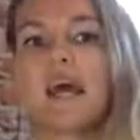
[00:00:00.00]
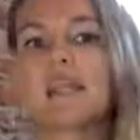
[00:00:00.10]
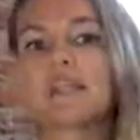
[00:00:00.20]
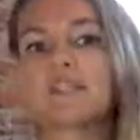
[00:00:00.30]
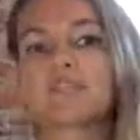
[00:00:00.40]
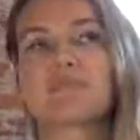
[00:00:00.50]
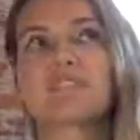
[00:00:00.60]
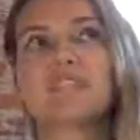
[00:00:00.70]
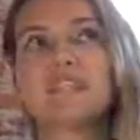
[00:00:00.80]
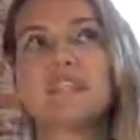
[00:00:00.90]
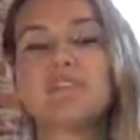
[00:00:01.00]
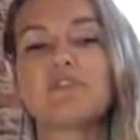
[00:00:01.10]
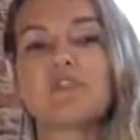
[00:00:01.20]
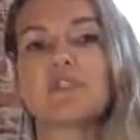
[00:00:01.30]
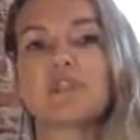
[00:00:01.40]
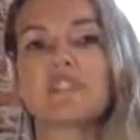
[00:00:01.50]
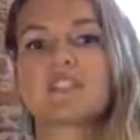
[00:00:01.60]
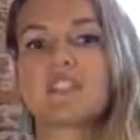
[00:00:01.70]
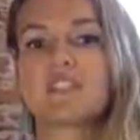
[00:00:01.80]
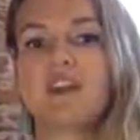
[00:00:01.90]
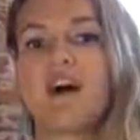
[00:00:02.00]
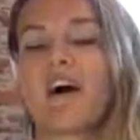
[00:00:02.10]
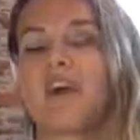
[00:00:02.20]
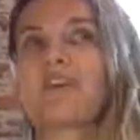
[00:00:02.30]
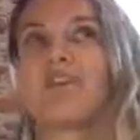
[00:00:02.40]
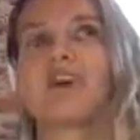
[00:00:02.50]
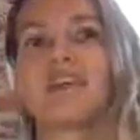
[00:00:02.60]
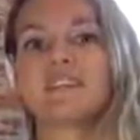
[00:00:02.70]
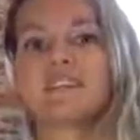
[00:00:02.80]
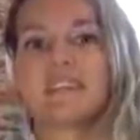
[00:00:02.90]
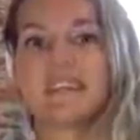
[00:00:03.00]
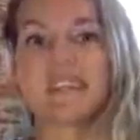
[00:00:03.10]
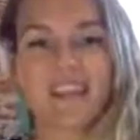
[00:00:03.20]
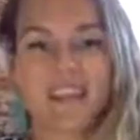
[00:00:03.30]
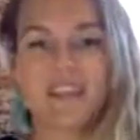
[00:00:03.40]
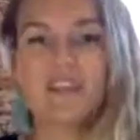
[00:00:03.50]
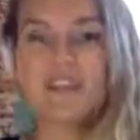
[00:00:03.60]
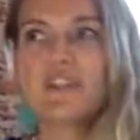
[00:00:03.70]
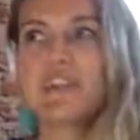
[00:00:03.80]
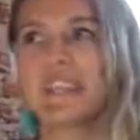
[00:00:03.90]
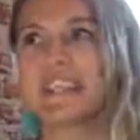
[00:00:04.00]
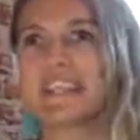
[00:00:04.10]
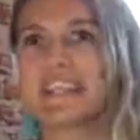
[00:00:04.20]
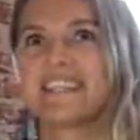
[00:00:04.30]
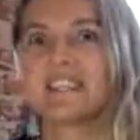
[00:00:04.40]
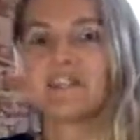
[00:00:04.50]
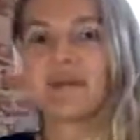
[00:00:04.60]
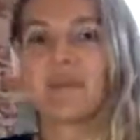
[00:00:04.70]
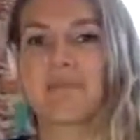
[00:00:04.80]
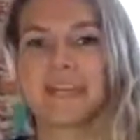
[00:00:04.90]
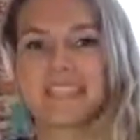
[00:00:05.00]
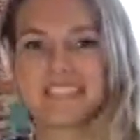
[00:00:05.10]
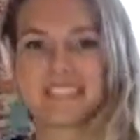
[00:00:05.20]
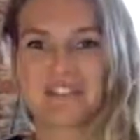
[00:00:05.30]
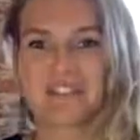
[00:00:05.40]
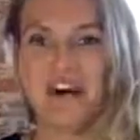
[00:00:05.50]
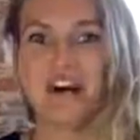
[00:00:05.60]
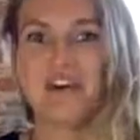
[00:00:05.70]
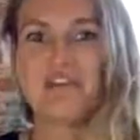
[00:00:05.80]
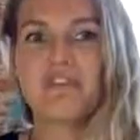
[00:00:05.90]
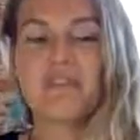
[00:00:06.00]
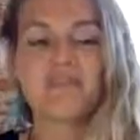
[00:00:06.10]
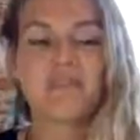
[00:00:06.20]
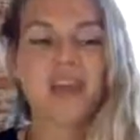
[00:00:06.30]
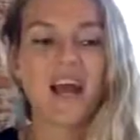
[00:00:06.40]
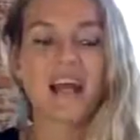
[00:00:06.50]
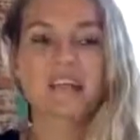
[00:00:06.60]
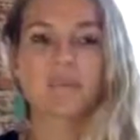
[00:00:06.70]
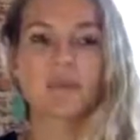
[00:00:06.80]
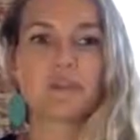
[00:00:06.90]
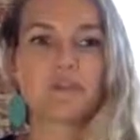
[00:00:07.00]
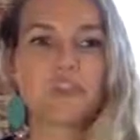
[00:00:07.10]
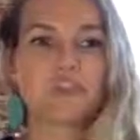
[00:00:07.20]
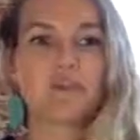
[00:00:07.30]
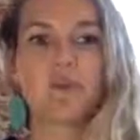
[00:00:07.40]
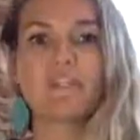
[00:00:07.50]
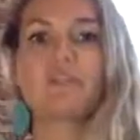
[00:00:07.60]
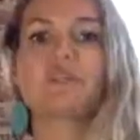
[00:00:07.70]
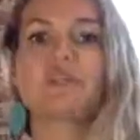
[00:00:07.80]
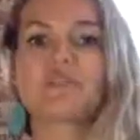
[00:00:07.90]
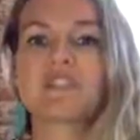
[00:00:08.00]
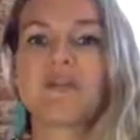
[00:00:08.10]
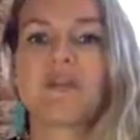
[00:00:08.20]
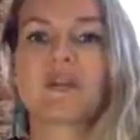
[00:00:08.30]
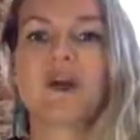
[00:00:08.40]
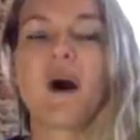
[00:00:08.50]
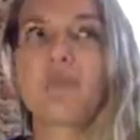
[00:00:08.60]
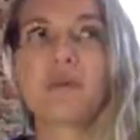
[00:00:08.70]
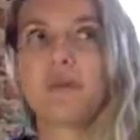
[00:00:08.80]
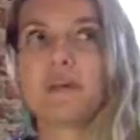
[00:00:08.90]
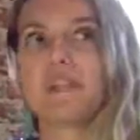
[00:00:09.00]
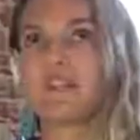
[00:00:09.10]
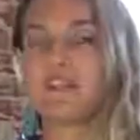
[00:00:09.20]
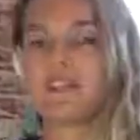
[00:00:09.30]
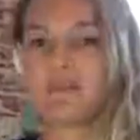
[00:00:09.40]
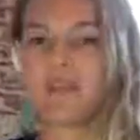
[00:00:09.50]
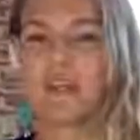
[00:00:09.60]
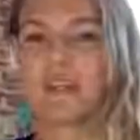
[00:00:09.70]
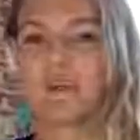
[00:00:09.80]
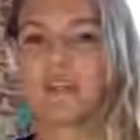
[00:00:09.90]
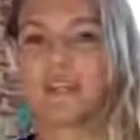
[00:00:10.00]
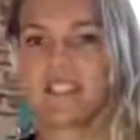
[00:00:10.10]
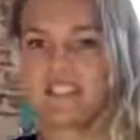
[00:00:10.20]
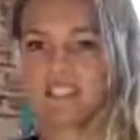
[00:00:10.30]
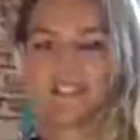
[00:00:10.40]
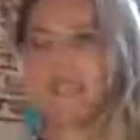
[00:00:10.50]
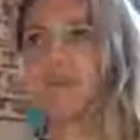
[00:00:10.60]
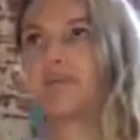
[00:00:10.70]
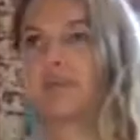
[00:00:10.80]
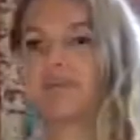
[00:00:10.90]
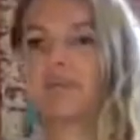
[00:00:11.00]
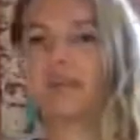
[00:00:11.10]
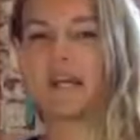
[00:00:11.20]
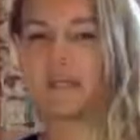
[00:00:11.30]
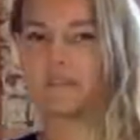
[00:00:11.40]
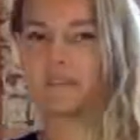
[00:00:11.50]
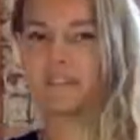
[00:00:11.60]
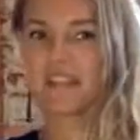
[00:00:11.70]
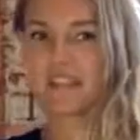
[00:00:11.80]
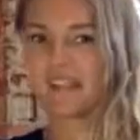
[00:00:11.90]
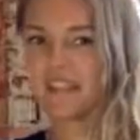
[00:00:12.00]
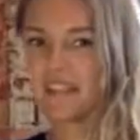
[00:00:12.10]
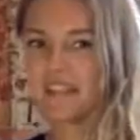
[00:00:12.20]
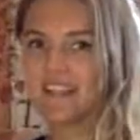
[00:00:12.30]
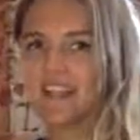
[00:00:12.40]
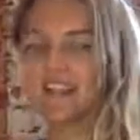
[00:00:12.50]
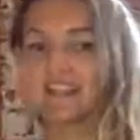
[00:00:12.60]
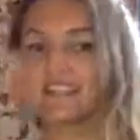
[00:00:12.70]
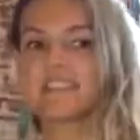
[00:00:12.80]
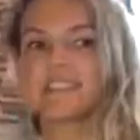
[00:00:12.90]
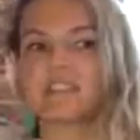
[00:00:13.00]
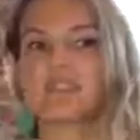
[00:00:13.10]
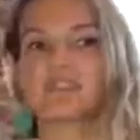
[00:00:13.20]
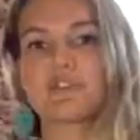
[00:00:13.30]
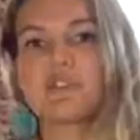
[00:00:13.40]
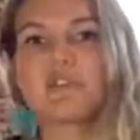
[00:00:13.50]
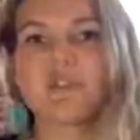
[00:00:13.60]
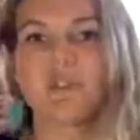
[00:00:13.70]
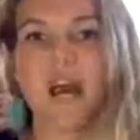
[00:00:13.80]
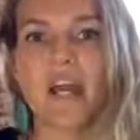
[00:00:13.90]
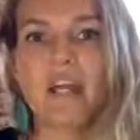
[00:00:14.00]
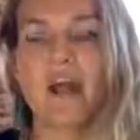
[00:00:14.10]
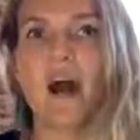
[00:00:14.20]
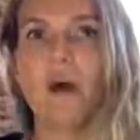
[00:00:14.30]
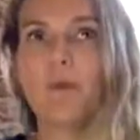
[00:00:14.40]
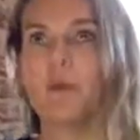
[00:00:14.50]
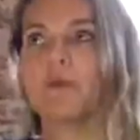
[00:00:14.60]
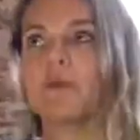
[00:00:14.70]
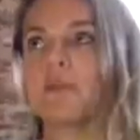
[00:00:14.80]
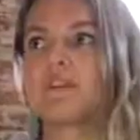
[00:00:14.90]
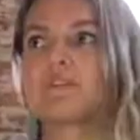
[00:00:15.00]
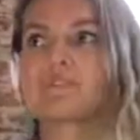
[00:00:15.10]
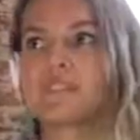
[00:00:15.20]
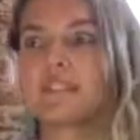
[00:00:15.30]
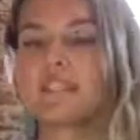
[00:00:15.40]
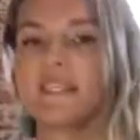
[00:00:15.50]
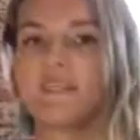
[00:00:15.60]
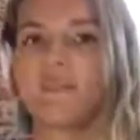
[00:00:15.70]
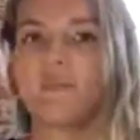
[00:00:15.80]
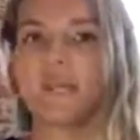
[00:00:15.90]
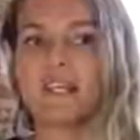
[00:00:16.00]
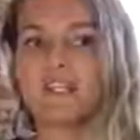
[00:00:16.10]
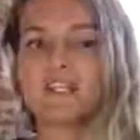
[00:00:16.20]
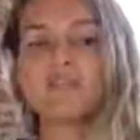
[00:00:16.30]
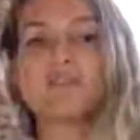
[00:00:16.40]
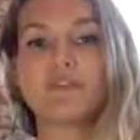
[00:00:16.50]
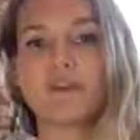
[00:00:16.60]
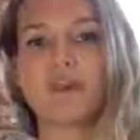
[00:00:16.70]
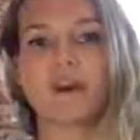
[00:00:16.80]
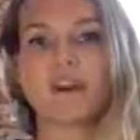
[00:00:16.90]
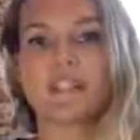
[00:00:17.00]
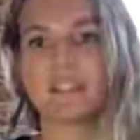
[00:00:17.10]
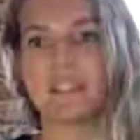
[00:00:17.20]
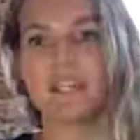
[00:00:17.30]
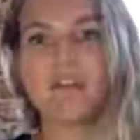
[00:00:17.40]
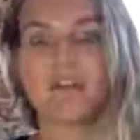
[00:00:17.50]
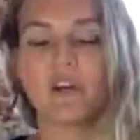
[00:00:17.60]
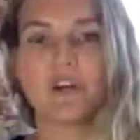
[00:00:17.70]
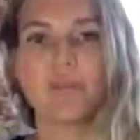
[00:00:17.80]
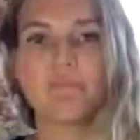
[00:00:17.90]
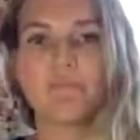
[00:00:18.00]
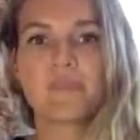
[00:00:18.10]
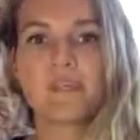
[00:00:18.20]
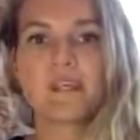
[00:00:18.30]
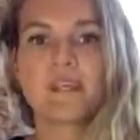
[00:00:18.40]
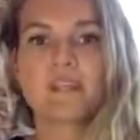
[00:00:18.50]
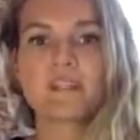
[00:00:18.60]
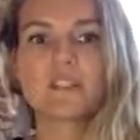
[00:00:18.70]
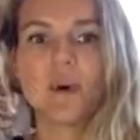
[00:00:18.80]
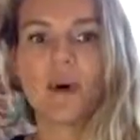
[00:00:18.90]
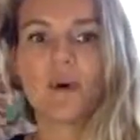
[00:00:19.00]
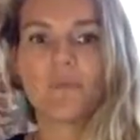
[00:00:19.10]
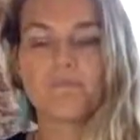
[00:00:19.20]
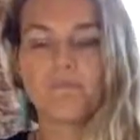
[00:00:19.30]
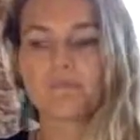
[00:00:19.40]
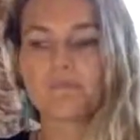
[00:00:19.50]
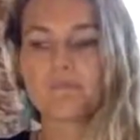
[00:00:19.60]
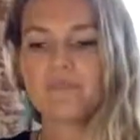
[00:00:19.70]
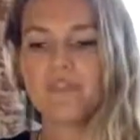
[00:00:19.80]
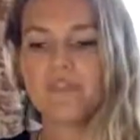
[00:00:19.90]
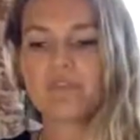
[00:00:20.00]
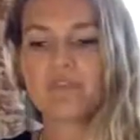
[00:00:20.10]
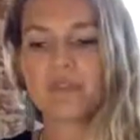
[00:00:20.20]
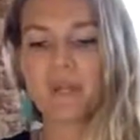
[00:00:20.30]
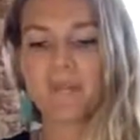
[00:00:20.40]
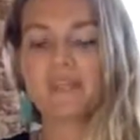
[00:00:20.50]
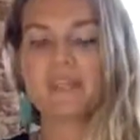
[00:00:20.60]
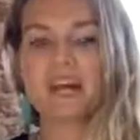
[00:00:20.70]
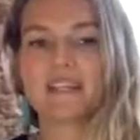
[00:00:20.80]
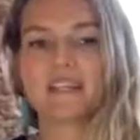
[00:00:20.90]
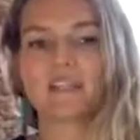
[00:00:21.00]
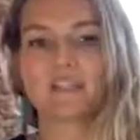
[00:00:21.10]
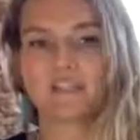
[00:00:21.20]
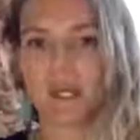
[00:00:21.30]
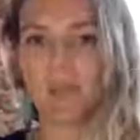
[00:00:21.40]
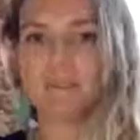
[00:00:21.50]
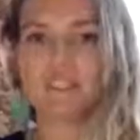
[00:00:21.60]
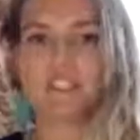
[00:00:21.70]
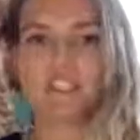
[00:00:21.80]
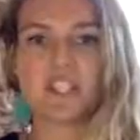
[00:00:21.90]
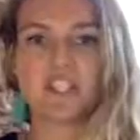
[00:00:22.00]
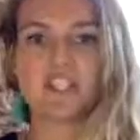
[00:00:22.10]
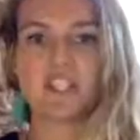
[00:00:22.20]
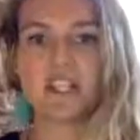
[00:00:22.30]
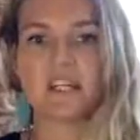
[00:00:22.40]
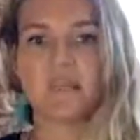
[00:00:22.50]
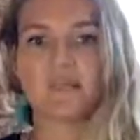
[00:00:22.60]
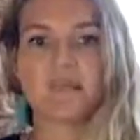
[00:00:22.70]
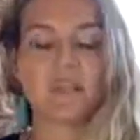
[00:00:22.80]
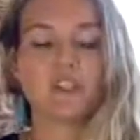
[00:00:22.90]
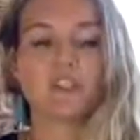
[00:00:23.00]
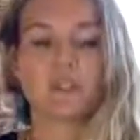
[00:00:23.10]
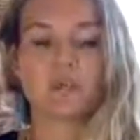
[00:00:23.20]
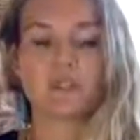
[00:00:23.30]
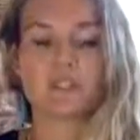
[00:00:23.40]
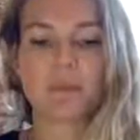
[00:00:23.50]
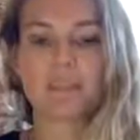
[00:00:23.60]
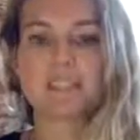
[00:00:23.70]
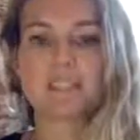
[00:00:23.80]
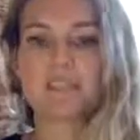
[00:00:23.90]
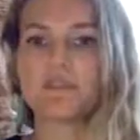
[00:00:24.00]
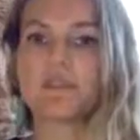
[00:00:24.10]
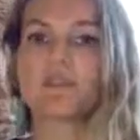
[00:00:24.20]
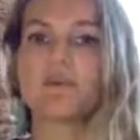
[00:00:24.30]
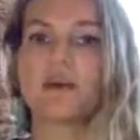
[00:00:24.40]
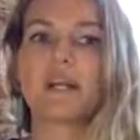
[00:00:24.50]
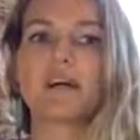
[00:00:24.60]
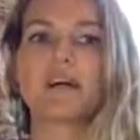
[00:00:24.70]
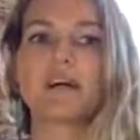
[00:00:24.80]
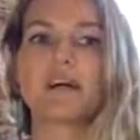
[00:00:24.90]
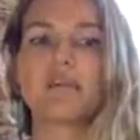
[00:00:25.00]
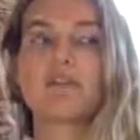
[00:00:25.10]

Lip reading: it is received with such a heartfelt thank you and like these vibrations of love, as opposed to when you give someone a compliment or something, and they just like wave it away like it was nothing? Like, this is true, right? How people receive makes you feel better as a giver. So flipping that script and changing your perspective to one of,